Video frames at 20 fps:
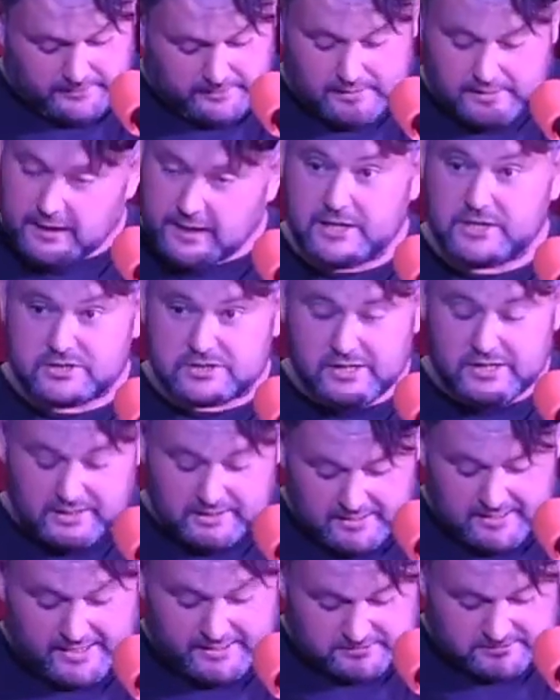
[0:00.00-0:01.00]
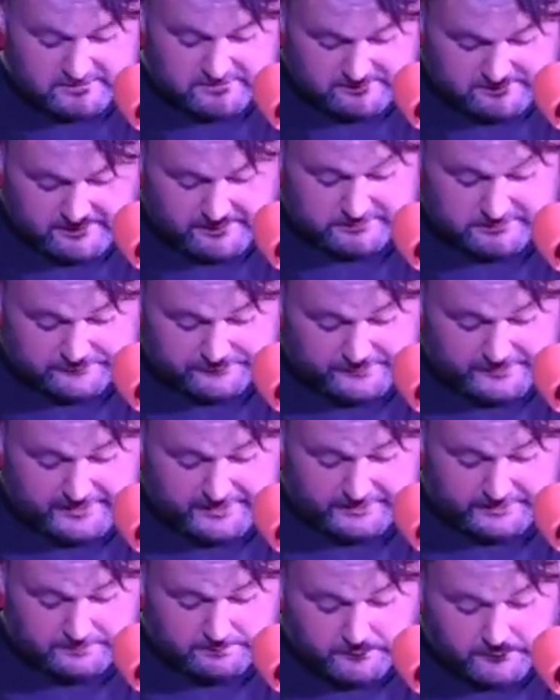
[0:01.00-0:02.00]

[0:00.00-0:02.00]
I said, that's fine.